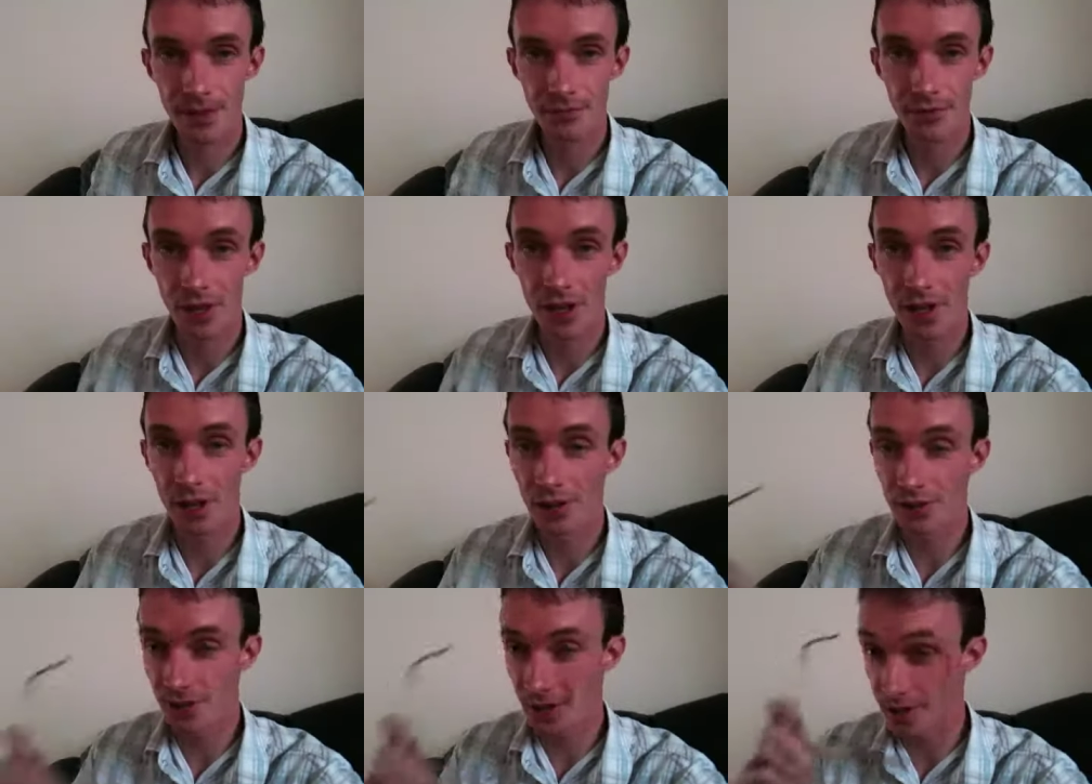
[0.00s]

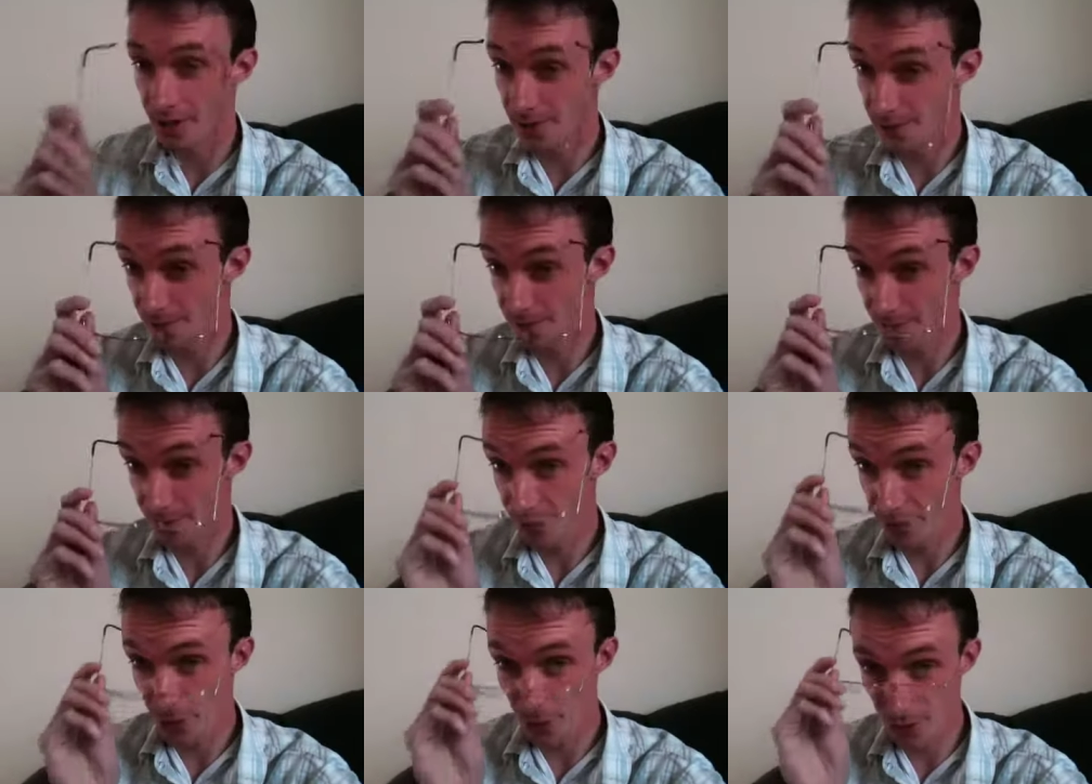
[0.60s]
regarding
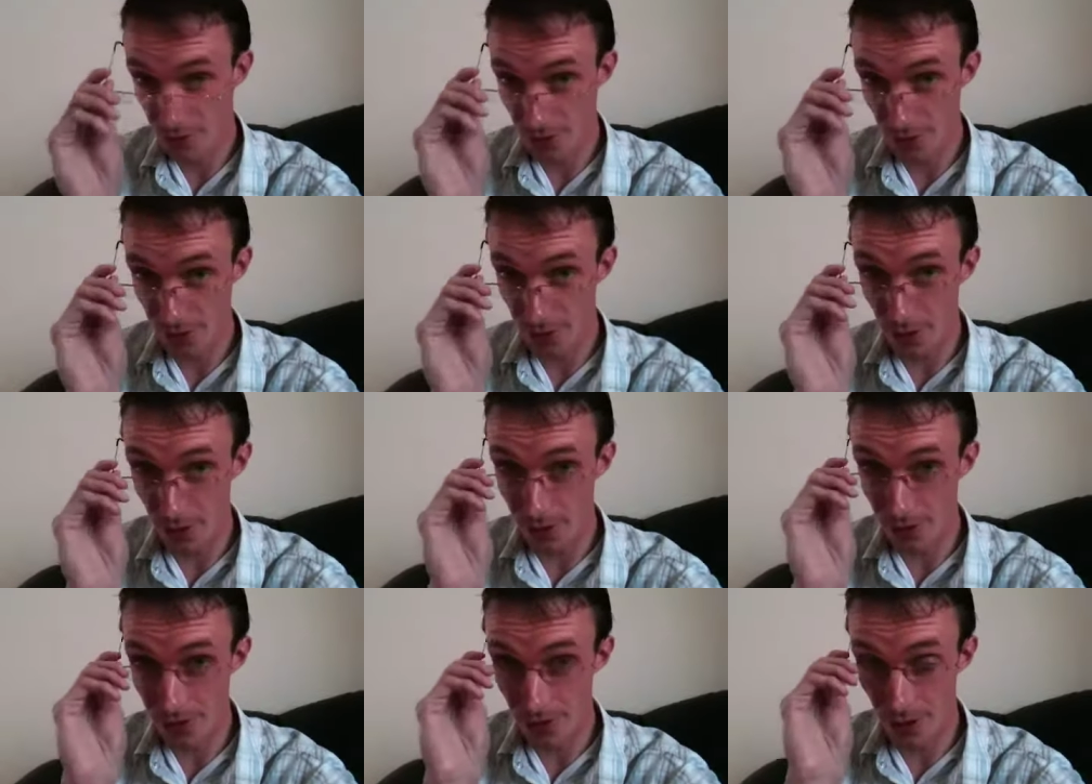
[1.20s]
future
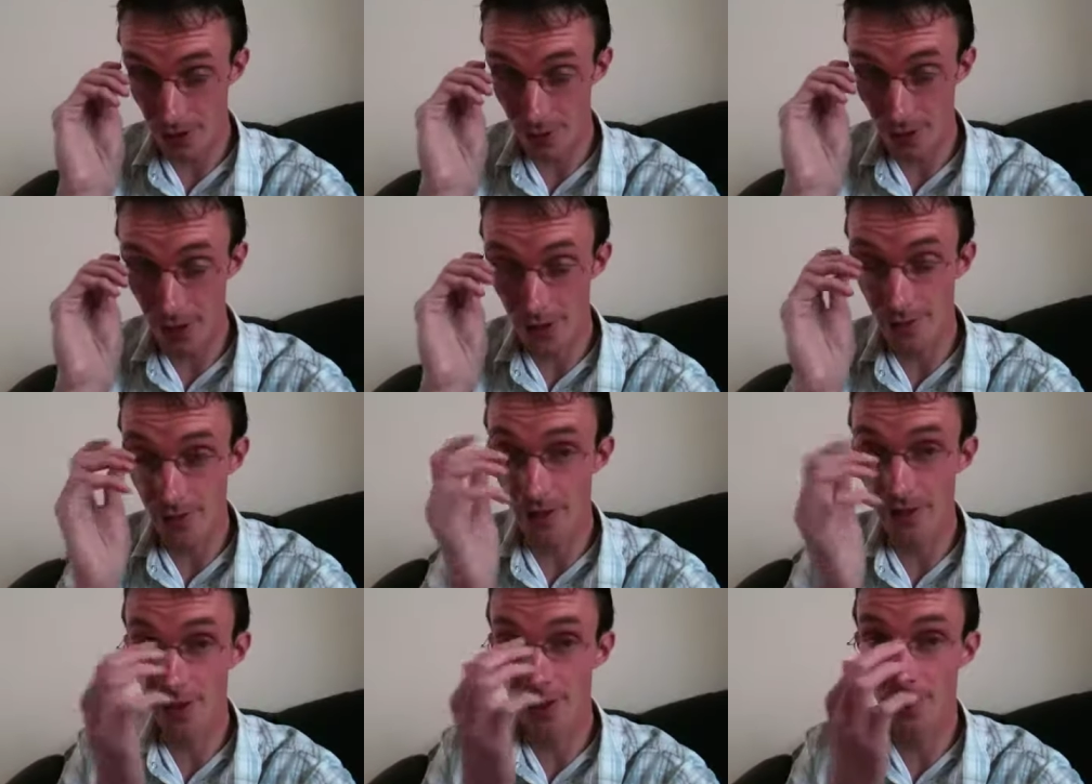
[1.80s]
blogs that I'm going
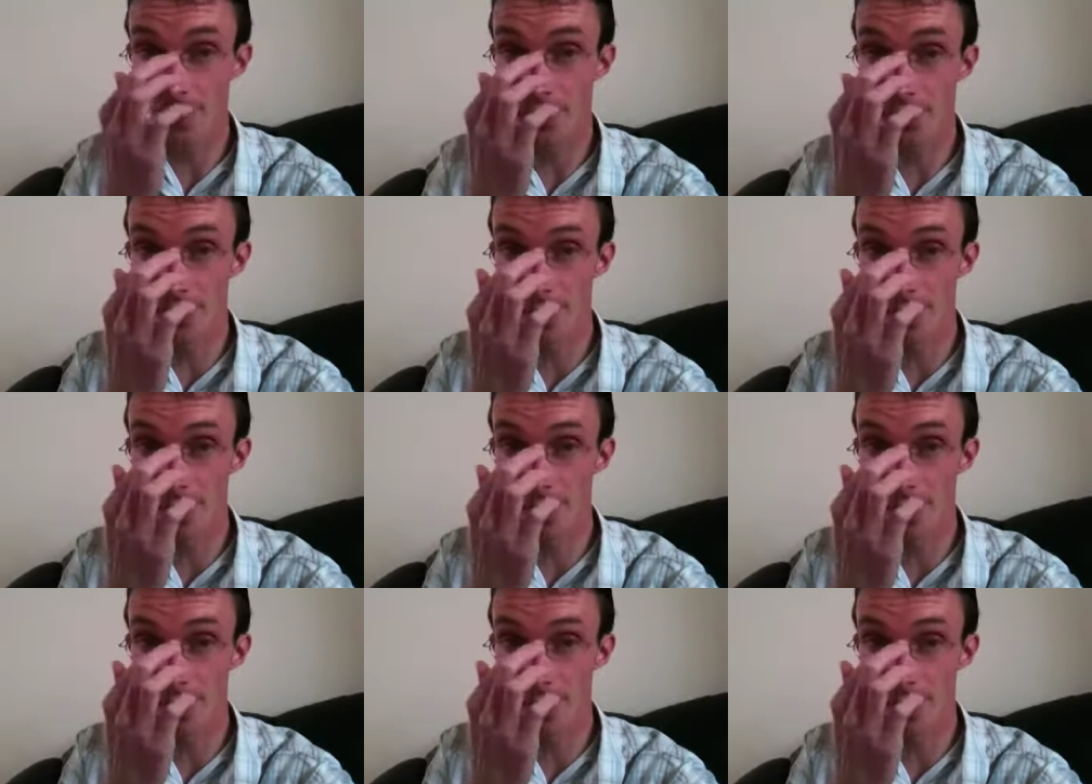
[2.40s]
to be doing,